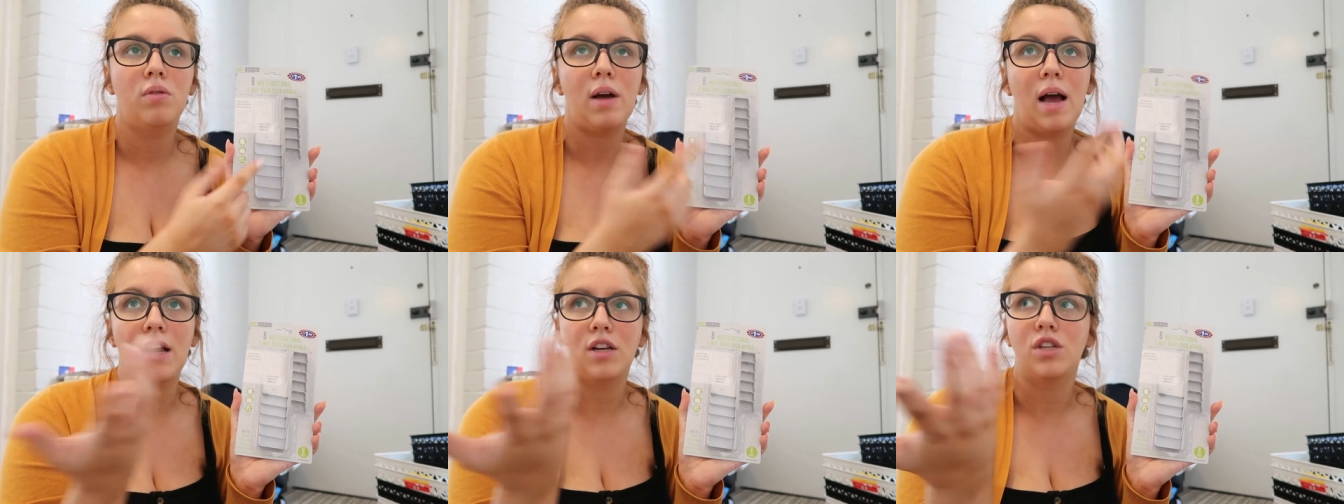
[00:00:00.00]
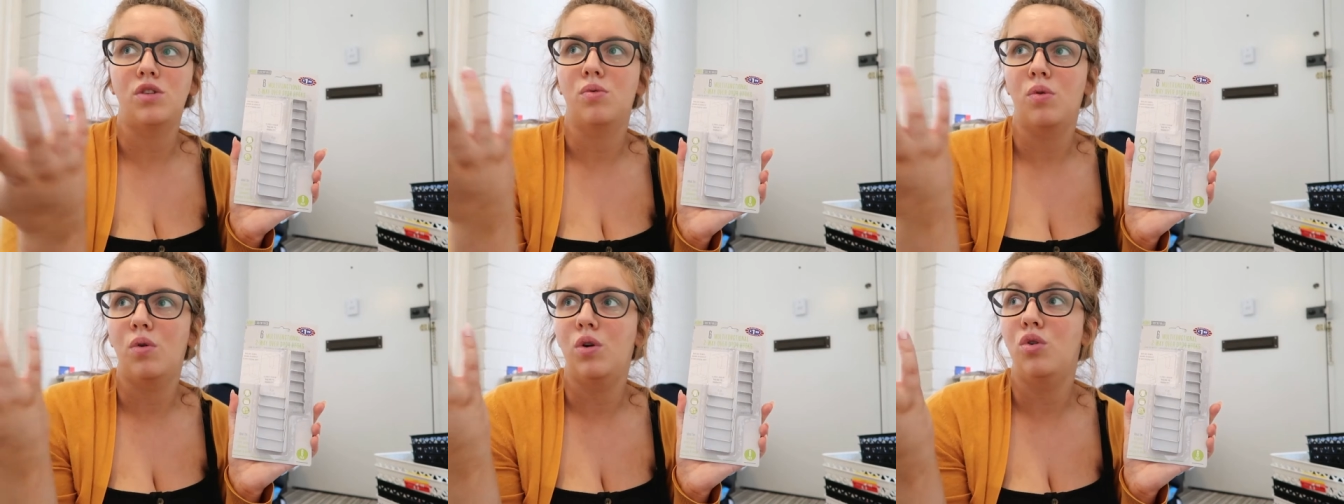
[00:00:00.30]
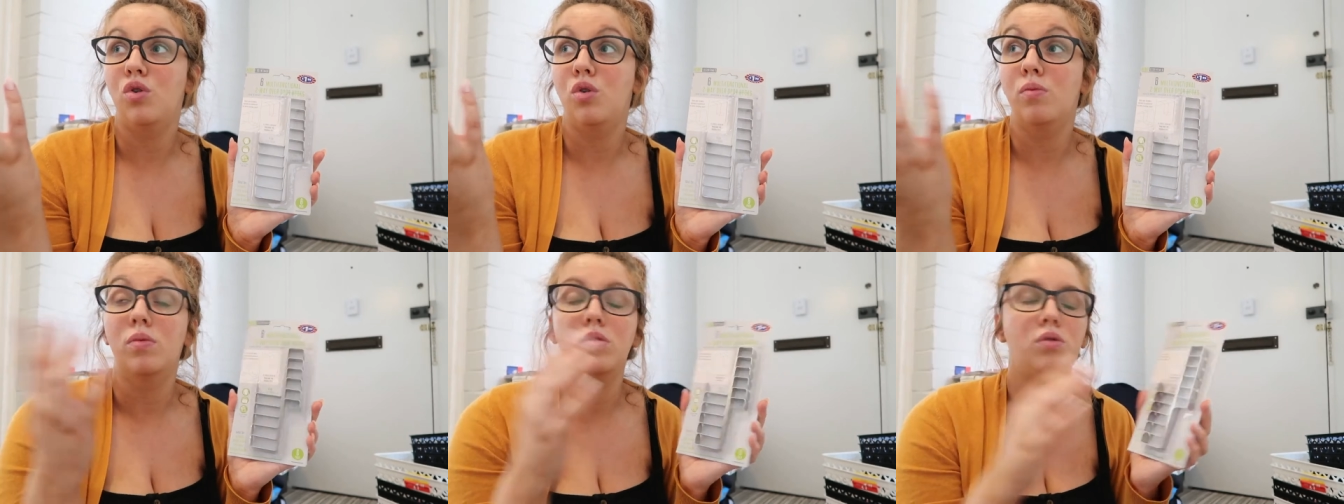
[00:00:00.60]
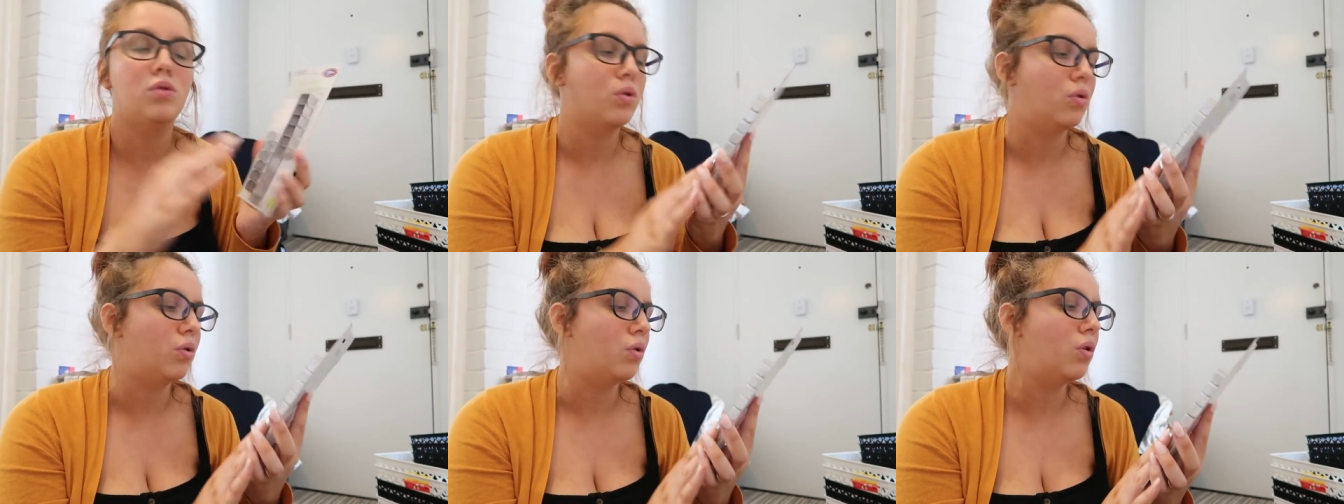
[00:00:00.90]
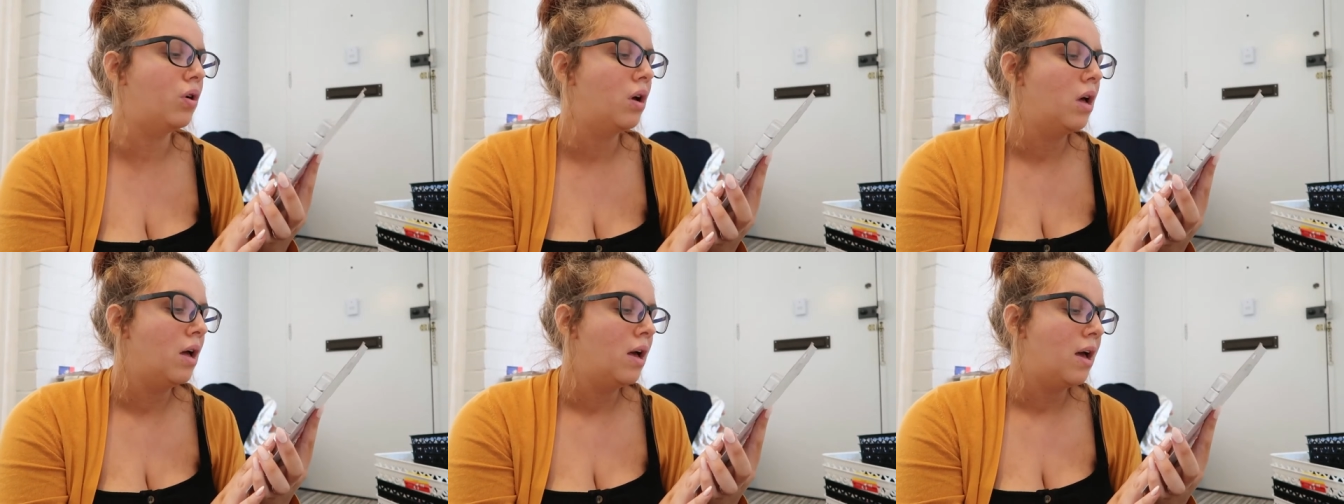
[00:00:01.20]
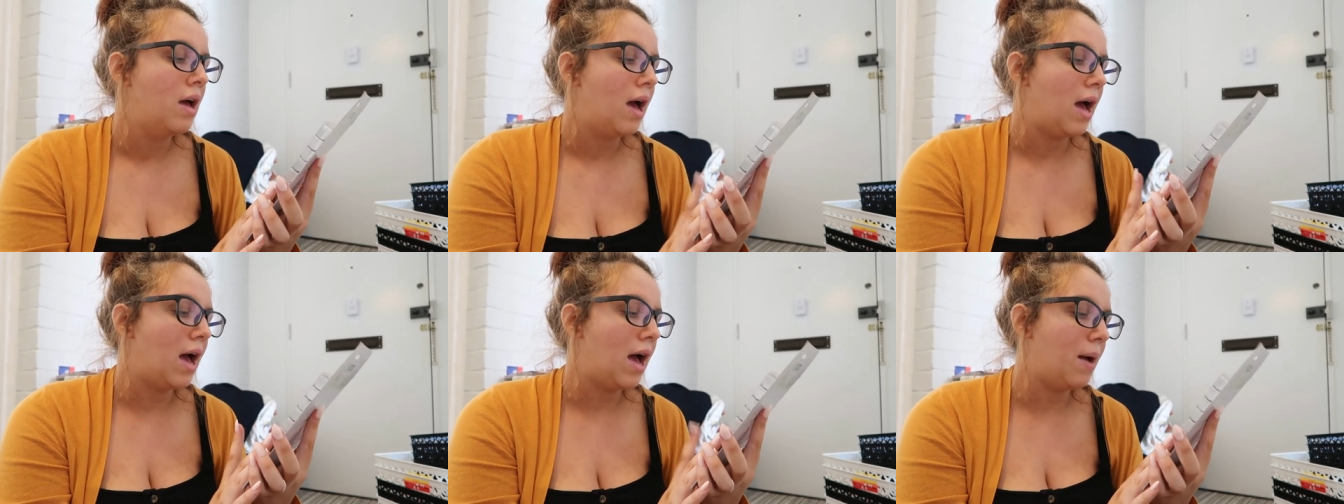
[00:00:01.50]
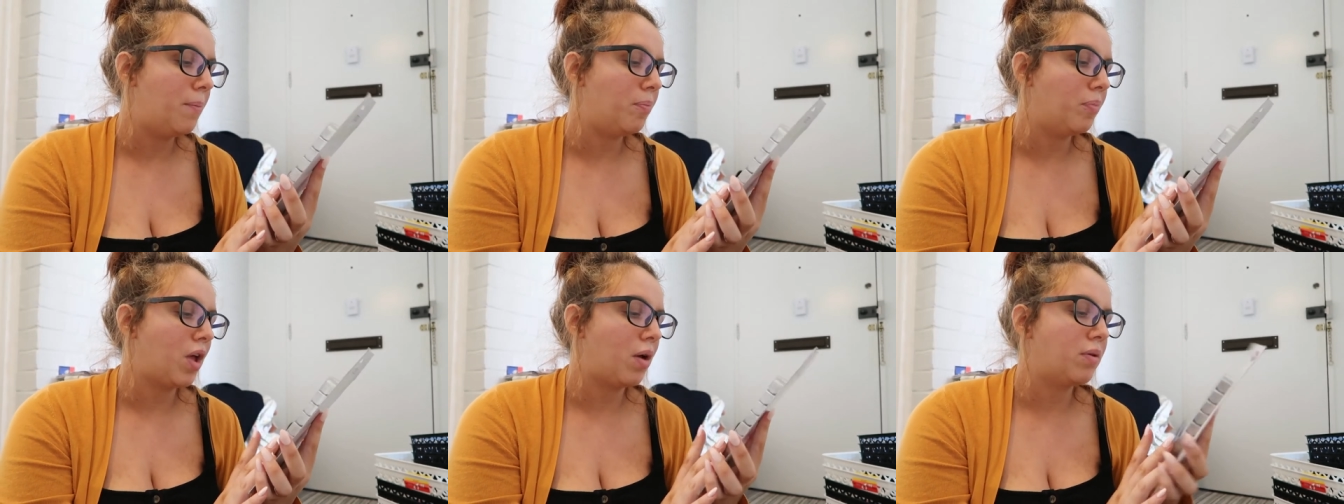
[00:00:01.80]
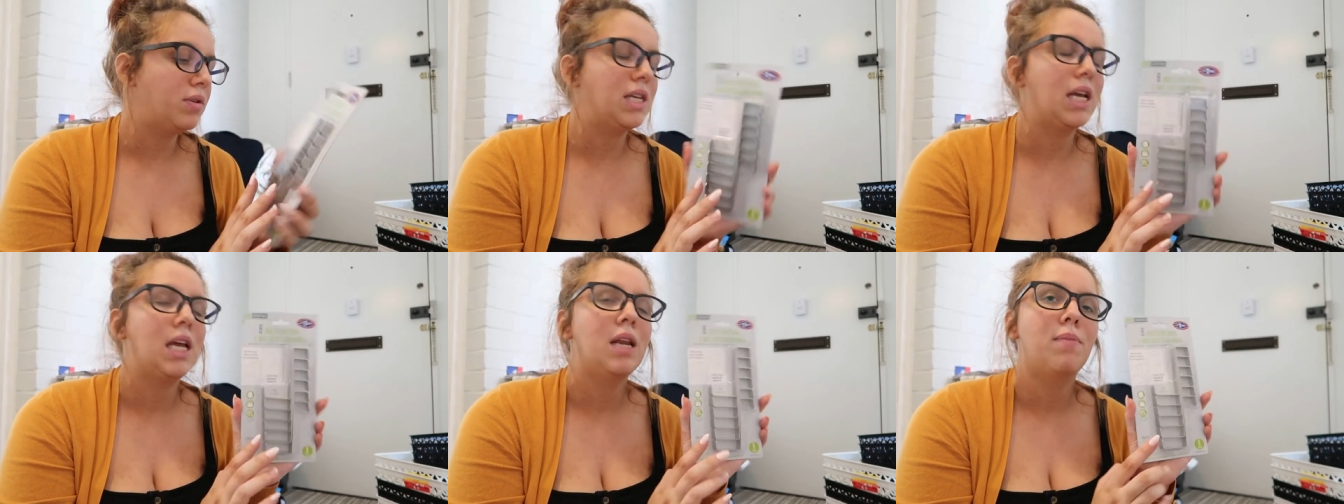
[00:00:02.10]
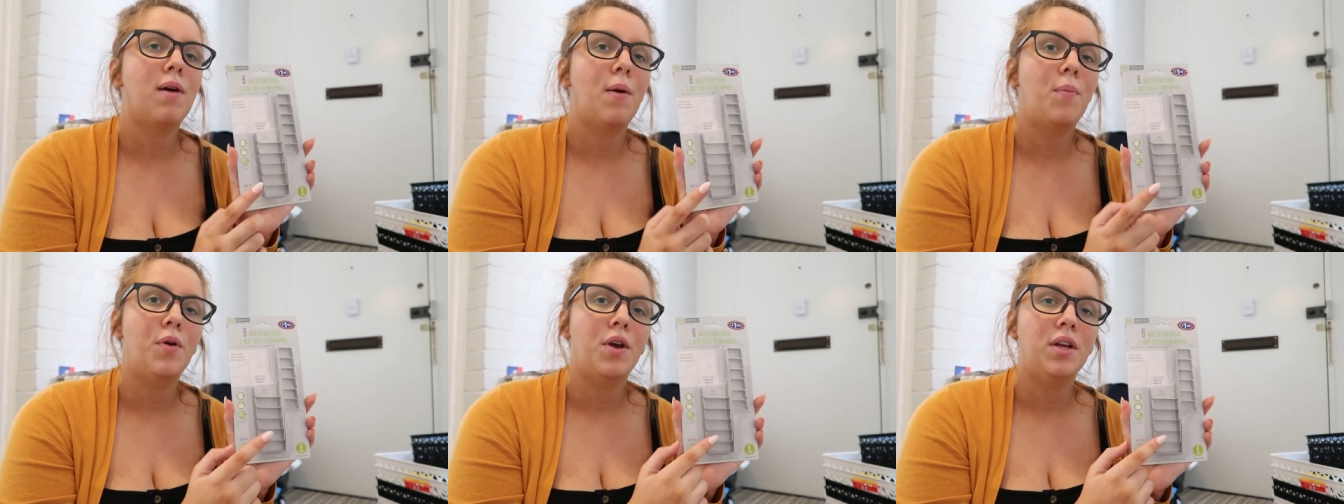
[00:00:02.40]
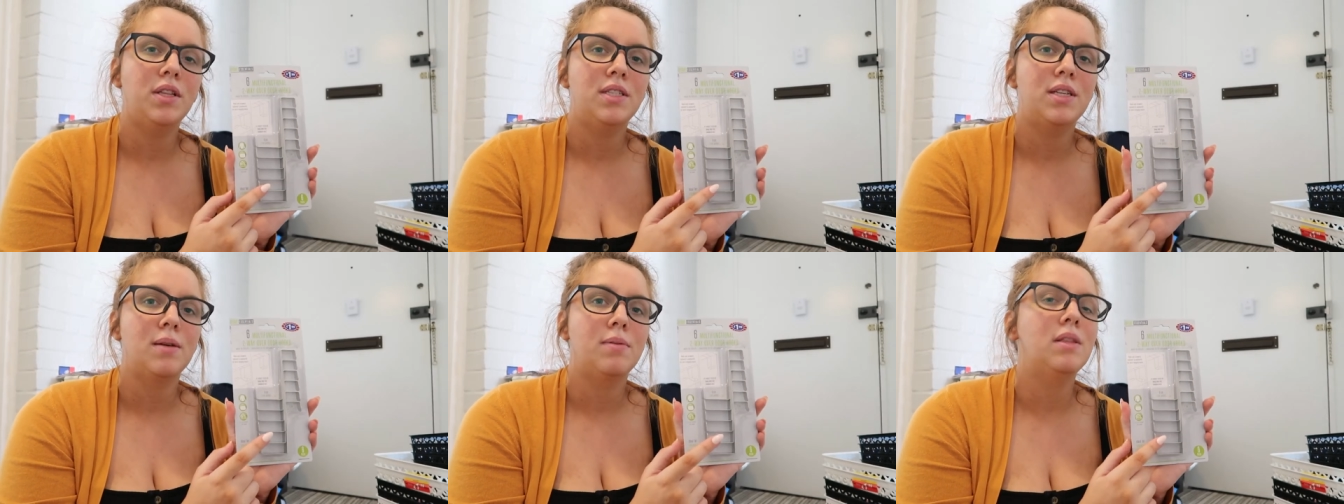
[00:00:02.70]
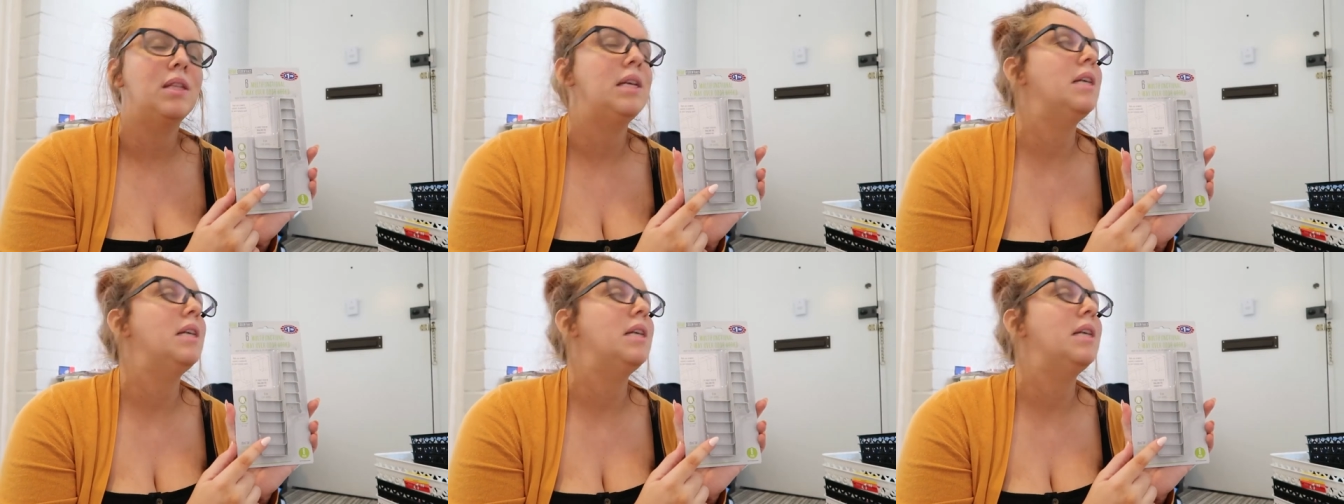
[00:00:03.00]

actual normal door. Um, I was thinking about putting some of